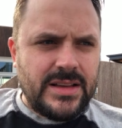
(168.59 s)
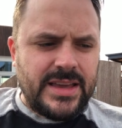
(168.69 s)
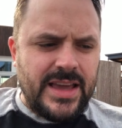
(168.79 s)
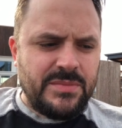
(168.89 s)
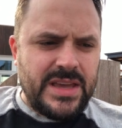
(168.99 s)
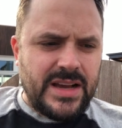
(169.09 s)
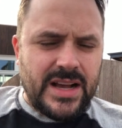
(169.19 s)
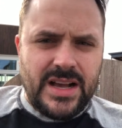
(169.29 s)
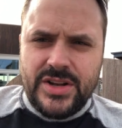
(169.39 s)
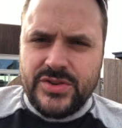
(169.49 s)
gave me a
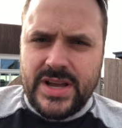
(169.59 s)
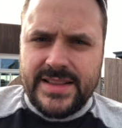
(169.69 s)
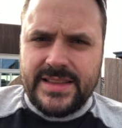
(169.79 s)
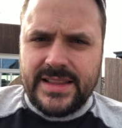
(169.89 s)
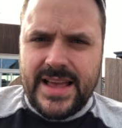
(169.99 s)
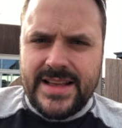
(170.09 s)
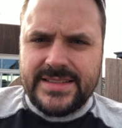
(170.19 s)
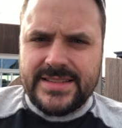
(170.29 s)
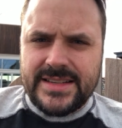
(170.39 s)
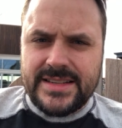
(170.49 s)
contract that
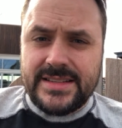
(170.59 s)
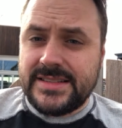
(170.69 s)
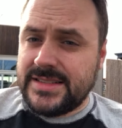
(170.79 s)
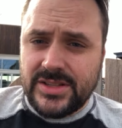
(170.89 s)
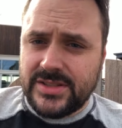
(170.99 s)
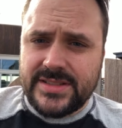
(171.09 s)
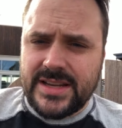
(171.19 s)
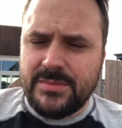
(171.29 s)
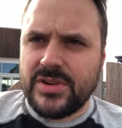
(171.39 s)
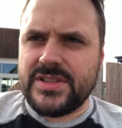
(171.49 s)
lasted till
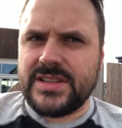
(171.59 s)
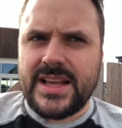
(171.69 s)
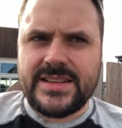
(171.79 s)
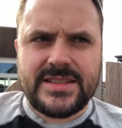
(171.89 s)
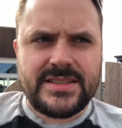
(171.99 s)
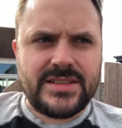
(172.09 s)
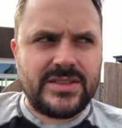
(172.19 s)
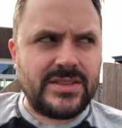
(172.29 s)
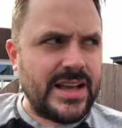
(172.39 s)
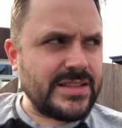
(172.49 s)
December, just lasted
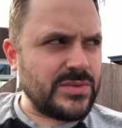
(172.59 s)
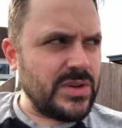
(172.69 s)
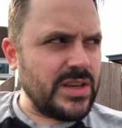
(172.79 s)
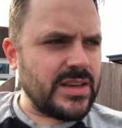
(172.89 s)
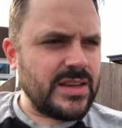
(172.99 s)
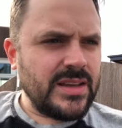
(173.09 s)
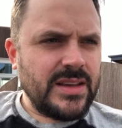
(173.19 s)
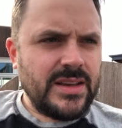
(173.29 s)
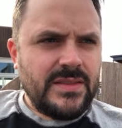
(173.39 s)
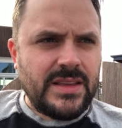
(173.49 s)
till last week,
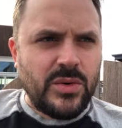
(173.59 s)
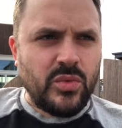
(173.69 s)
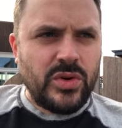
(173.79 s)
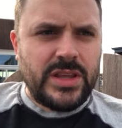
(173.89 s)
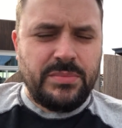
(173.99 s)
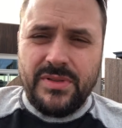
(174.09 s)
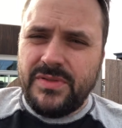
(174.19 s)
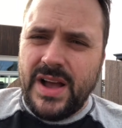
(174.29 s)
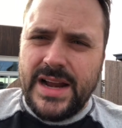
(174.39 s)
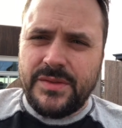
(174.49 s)
that really
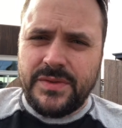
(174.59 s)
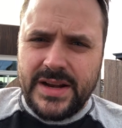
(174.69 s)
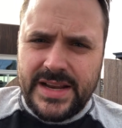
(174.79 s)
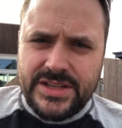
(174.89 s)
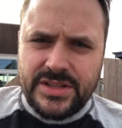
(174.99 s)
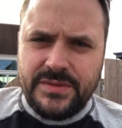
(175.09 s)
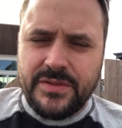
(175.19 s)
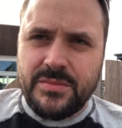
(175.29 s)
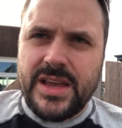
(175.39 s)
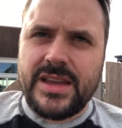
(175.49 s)
provided financially
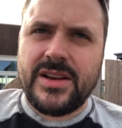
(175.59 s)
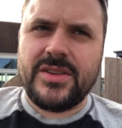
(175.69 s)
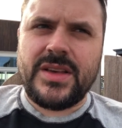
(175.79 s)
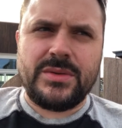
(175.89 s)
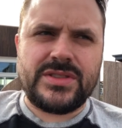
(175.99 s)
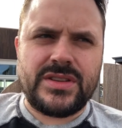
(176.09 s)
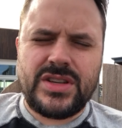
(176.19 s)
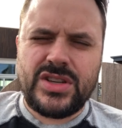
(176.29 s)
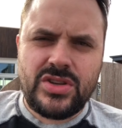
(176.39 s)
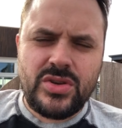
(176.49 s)
for my year. That was a
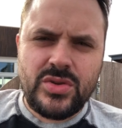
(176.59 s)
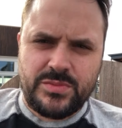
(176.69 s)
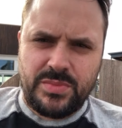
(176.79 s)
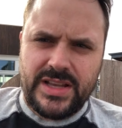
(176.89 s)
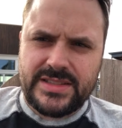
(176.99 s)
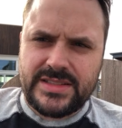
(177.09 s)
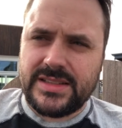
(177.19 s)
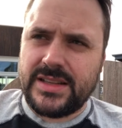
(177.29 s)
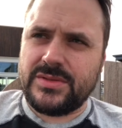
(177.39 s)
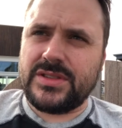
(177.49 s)
huge
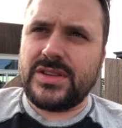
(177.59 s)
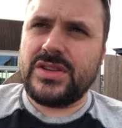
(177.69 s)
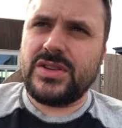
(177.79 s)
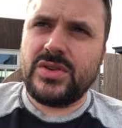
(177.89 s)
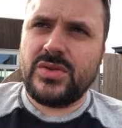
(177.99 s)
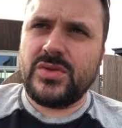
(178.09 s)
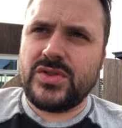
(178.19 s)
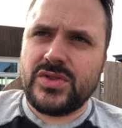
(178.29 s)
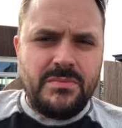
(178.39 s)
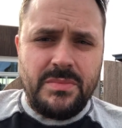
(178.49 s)
blessing. That was a
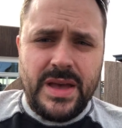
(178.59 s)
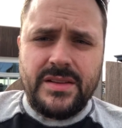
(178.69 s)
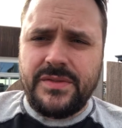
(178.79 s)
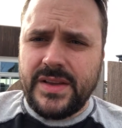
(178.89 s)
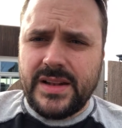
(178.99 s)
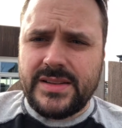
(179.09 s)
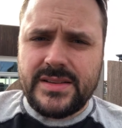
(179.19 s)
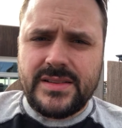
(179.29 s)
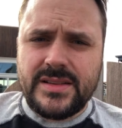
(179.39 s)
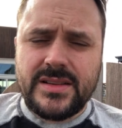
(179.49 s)
huge benefit
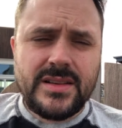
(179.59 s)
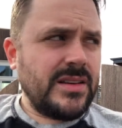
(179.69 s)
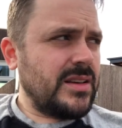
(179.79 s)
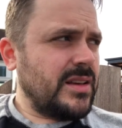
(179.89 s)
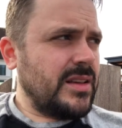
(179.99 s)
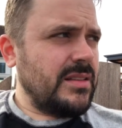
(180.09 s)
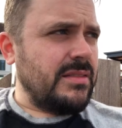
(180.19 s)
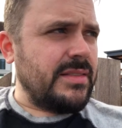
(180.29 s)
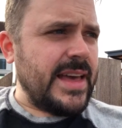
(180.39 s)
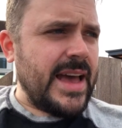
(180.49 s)

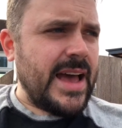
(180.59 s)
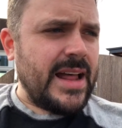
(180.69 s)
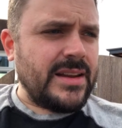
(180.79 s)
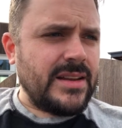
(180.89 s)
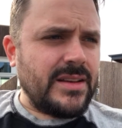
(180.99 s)
that